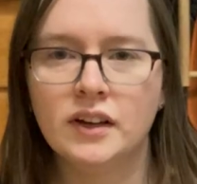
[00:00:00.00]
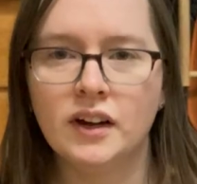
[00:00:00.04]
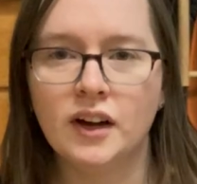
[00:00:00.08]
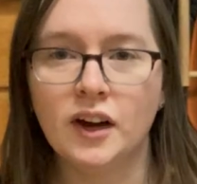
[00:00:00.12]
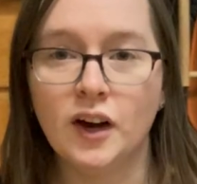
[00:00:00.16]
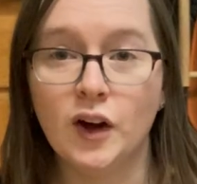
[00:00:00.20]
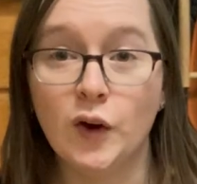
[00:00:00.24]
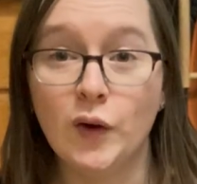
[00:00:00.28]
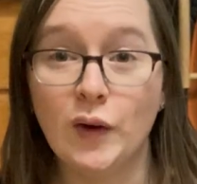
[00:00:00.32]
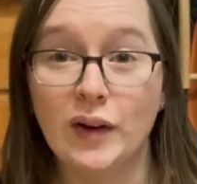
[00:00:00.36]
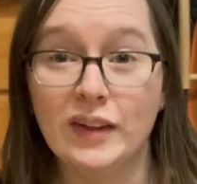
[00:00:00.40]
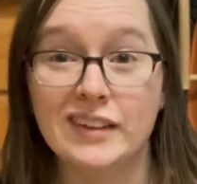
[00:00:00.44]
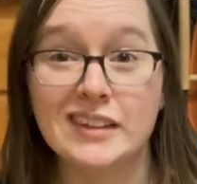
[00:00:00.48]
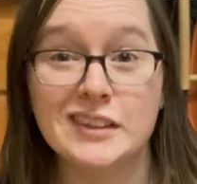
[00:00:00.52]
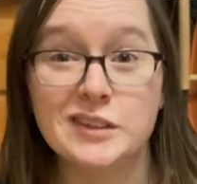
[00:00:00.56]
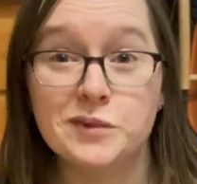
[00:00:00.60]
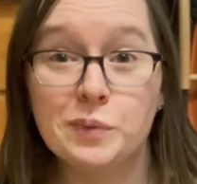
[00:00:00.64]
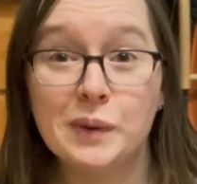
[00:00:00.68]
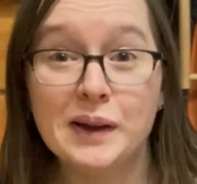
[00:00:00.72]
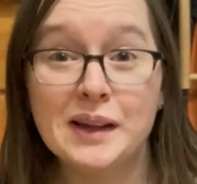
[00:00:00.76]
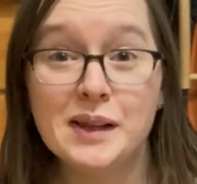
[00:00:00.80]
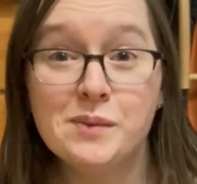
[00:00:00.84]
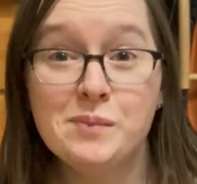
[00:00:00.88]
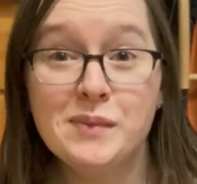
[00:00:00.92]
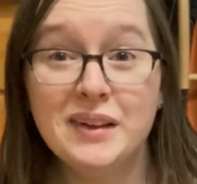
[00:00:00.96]
All right, let's
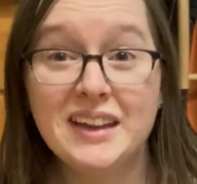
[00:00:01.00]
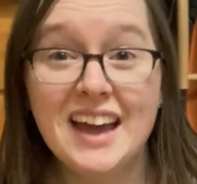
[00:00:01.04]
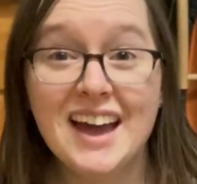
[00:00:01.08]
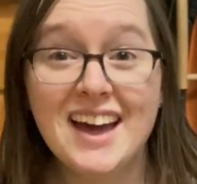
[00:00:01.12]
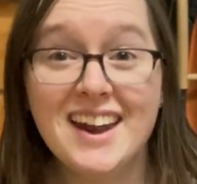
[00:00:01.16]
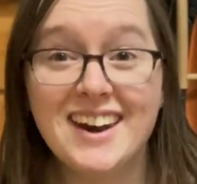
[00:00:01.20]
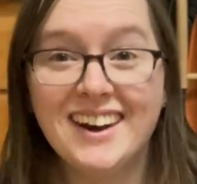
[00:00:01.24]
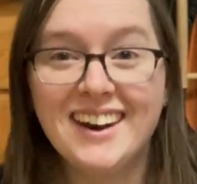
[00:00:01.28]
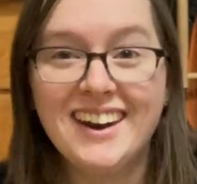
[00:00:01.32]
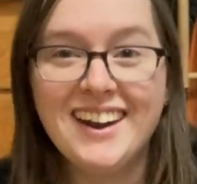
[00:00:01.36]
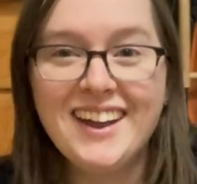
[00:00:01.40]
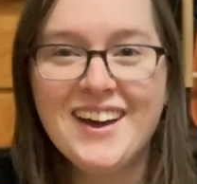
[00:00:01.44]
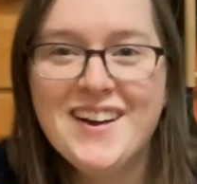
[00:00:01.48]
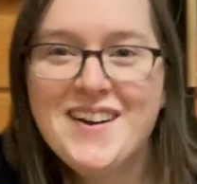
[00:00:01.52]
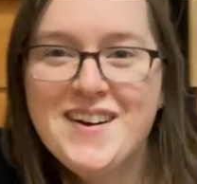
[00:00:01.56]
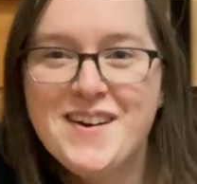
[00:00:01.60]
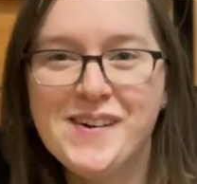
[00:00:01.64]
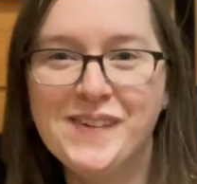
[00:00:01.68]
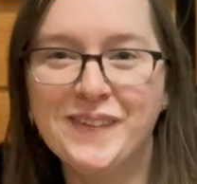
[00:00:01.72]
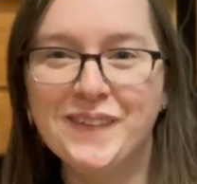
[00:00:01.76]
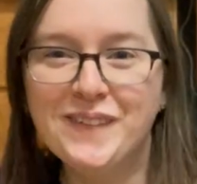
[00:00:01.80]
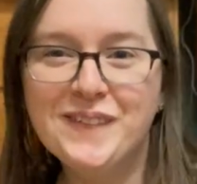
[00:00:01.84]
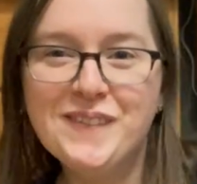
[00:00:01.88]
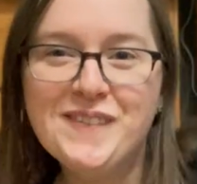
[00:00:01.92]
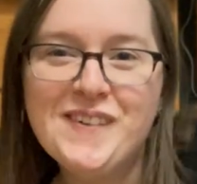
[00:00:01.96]
wiggle them again.
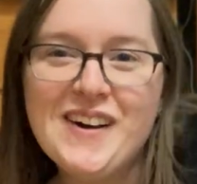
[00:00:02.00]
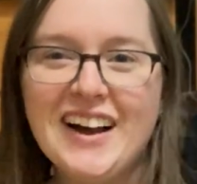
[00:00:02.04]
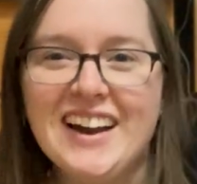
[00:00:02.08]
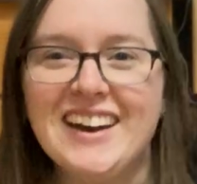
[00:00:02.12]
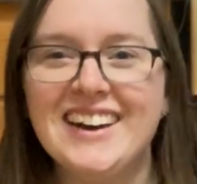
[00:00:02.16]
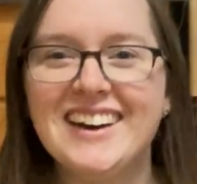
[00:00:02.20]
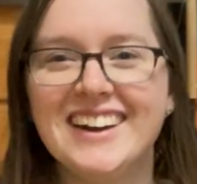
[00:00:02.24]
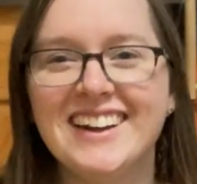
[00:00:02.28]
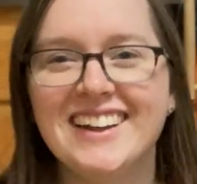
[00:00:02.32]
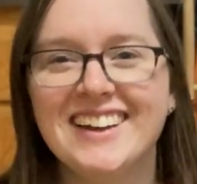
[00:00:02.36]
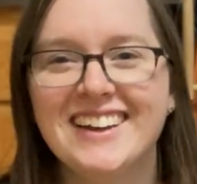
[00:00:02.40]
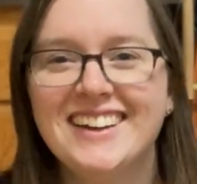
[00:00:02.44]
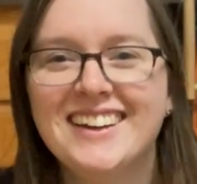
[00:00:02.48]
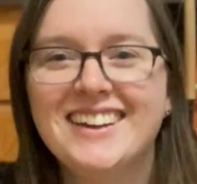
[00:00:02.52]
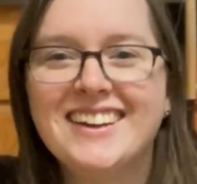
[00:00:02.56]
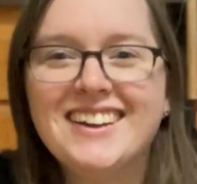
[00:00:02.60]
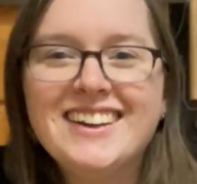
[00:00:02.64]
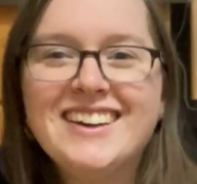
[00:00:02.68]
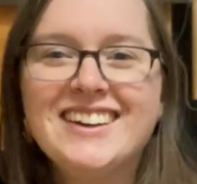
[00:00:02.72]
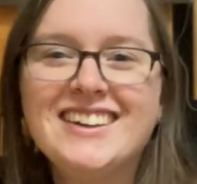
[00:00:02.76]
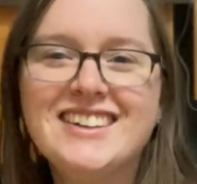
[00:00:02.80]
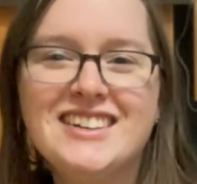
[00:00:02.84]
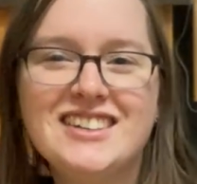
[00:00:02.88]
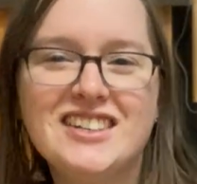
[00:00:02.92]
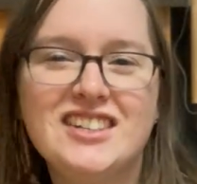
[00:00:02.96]
1,
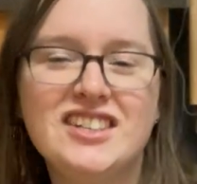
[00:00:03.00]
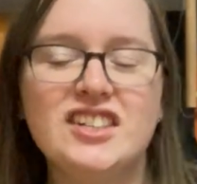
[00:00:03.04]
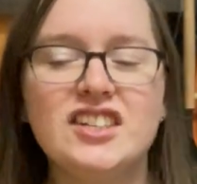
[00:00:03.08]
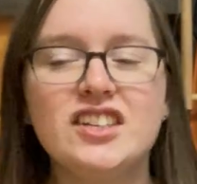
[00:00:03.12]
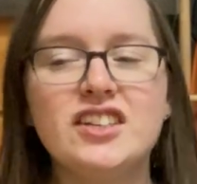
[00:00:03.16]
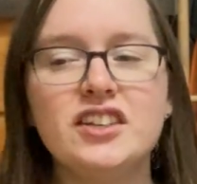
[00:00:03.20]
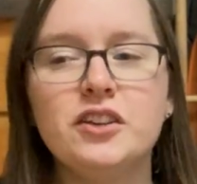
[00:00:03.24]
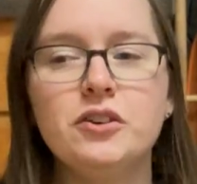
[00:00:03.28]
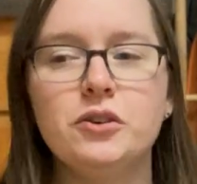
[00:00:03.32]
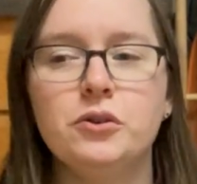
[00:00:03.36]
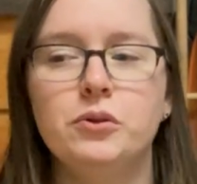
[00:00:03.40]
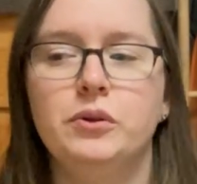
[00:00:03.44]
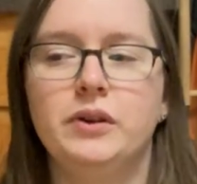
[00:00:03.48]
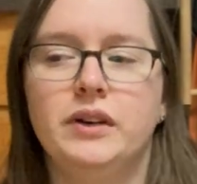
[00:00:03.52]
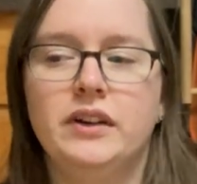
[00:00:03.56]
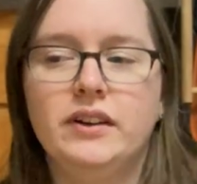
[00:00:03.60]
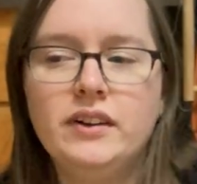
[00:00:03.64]
2,